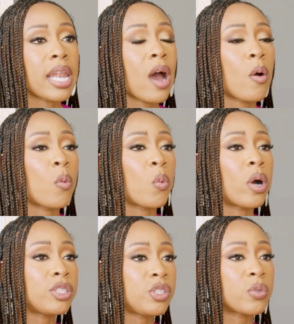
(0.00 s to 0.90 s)
Now,
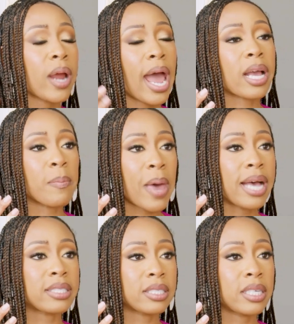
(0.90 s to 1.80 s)
once you are at
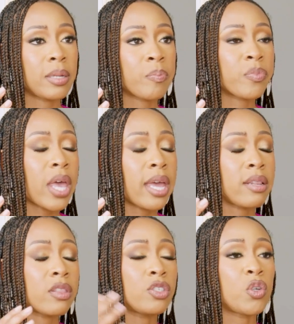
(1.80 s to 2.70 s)
capacity,
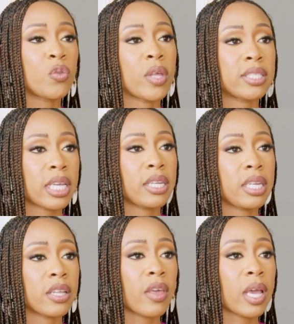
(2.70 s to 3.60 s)
then the two things that you
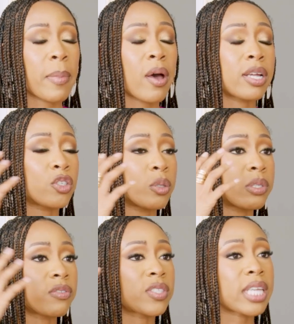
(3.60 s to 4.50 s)
need to think about in
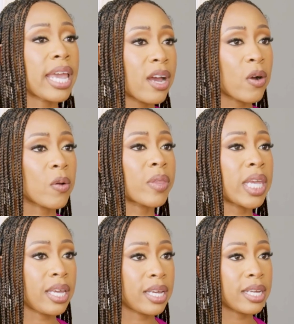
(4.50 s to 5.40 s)
terms of scale
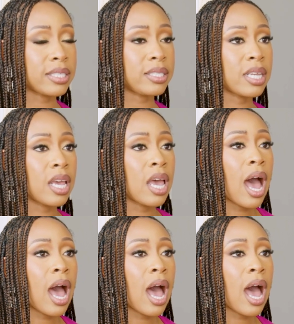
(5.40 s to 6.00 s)
is